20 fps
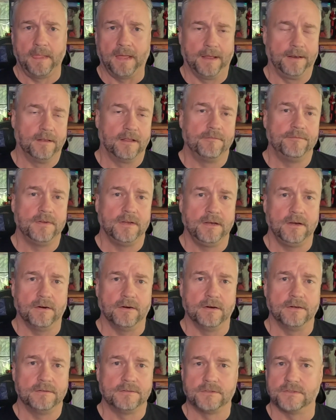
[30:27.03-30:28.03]
I'd love to
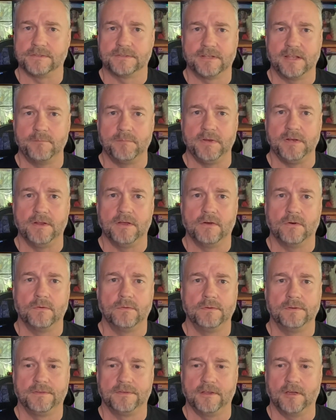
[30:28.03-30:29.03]
hear it. Just let me
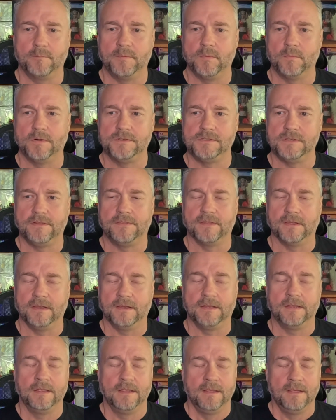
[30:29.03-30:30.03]
know. Tell me what you
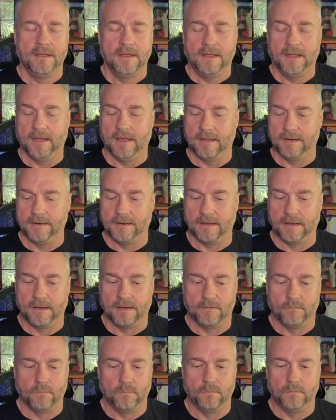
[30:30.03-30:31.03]
think. And,
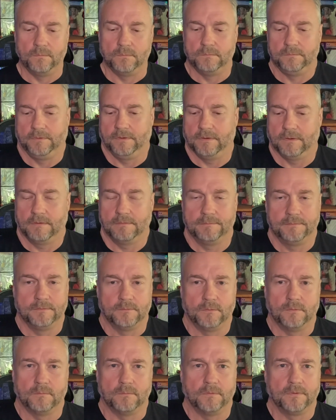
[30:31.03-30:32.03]

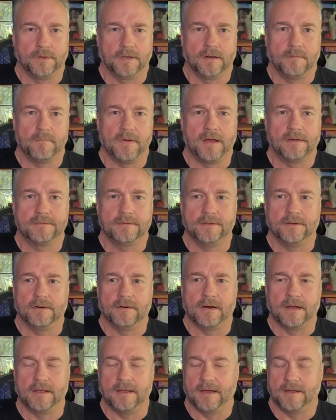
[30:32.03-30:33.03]
we'll get them out
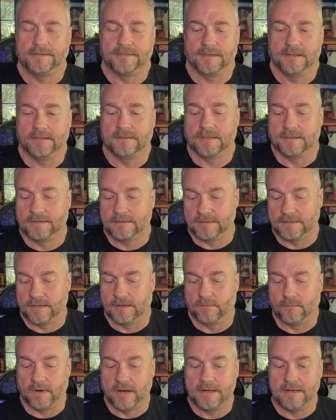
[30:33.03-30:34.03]
there. I think that
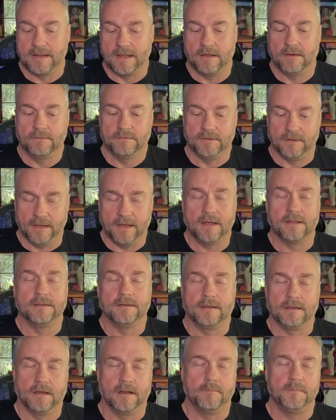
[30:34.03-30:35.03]
right now, yeah,
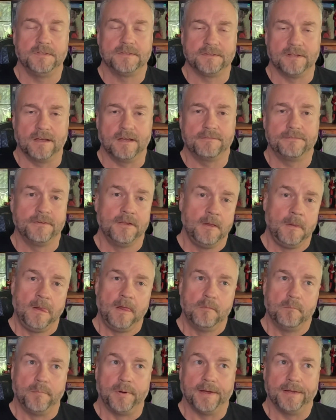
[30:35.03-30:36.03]
the economy's tough,
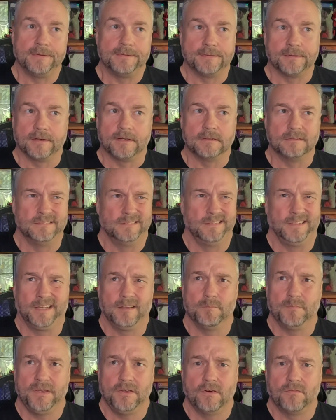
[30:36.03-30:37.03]
but it
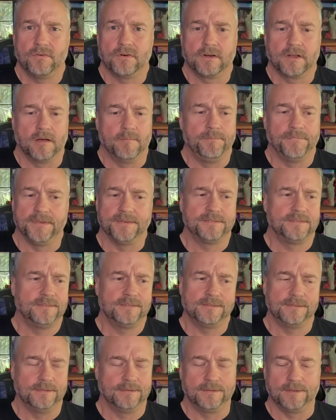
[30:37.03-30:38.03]
can be overcome. This
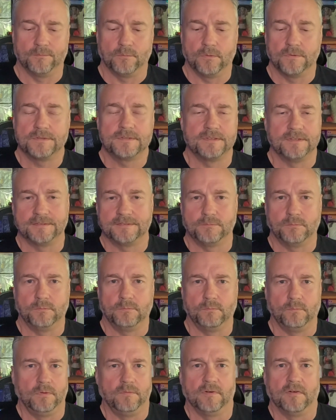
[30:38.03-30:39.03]
isn't the worst that
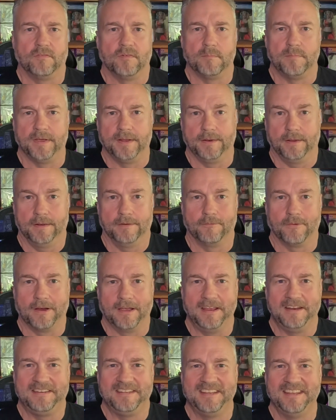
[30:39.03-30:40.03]
we've ever been in,
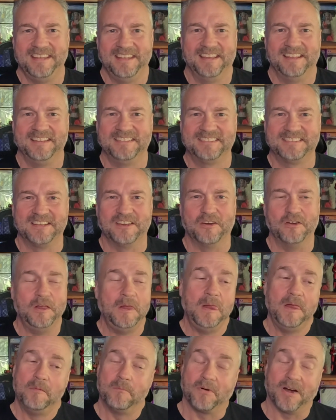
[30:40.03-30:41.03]
right? So
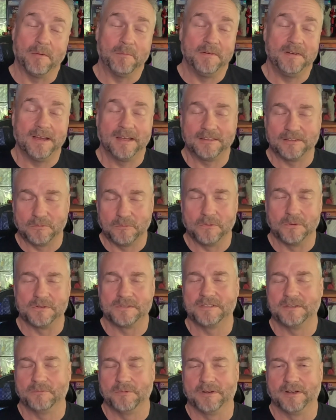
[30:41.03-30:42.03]
probably not the
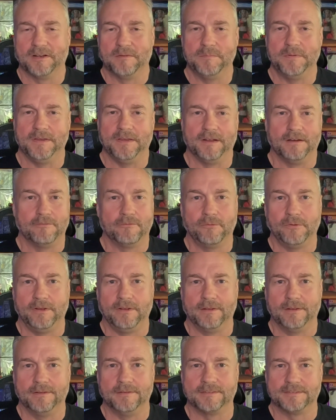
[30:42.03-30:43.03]
worst that we're going to be in if
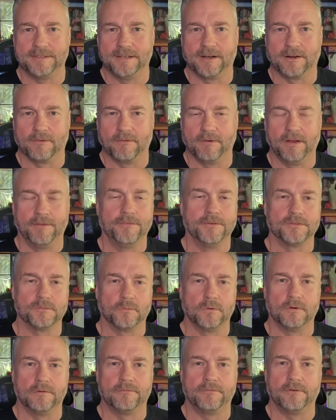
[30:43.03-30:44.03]
we stick around this
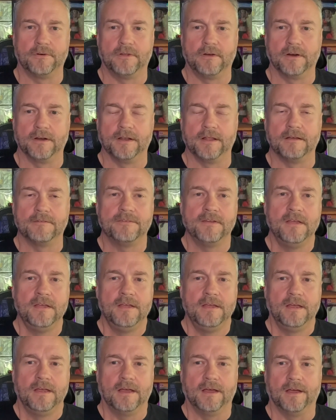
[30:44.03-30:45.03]
world for long enough.
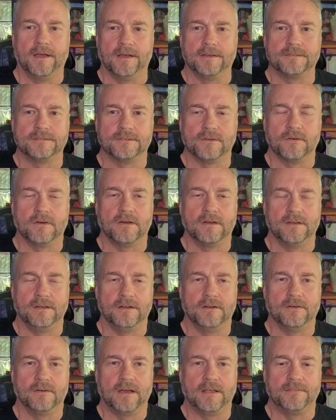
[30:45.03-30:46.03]
I
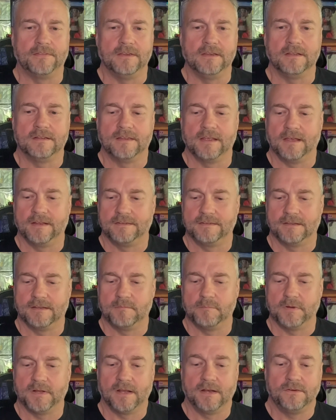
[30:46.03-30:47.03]
think that,
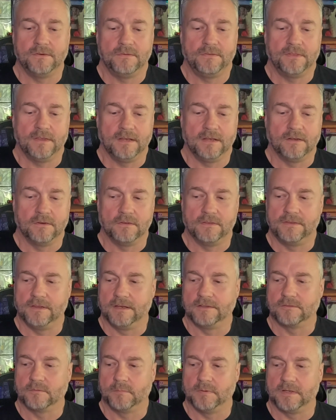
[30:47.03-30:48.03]
but I do think good
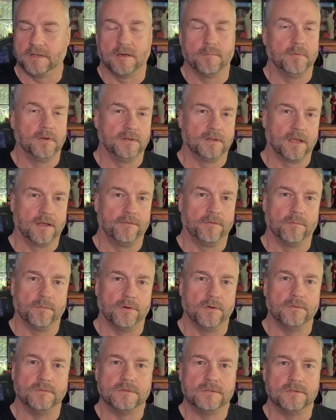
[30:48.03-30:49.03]
things will be coming down the
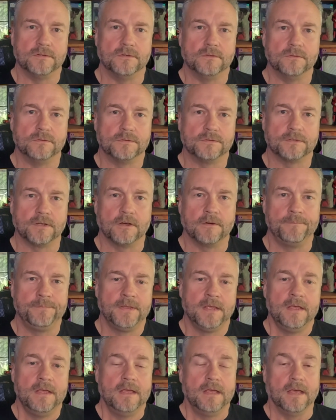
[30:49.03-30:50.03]
road too. So
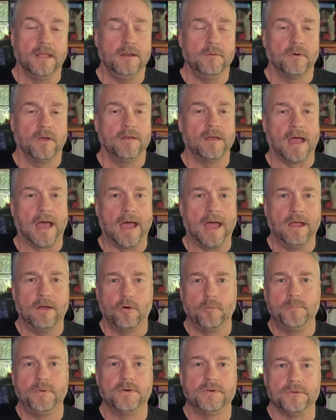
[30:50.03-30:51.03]
anyway, I
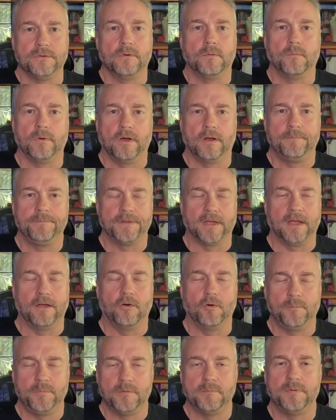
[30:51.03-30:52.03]
hope you're doing well. I
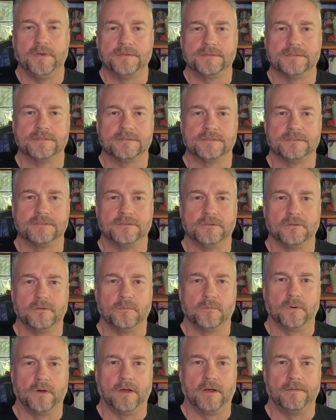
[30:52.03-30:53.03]
hope your business is
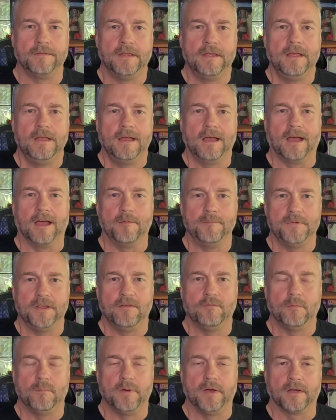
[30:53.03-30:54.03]
doing well. I'm
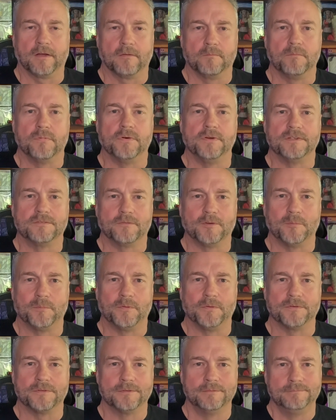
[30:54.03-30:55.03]
David Beckham,
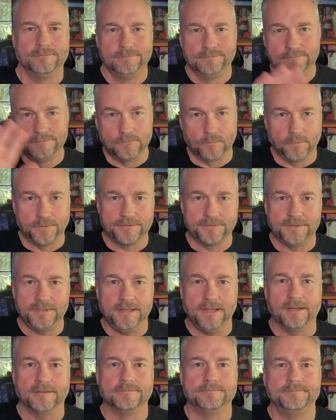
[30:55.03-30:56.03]
BreezeFlippers. We'll
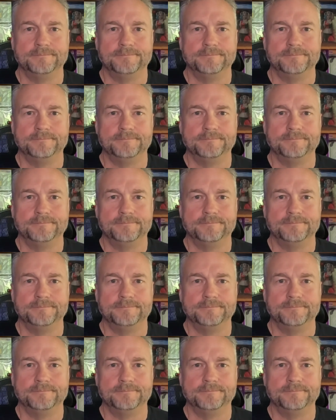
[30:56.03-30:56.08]
see ya.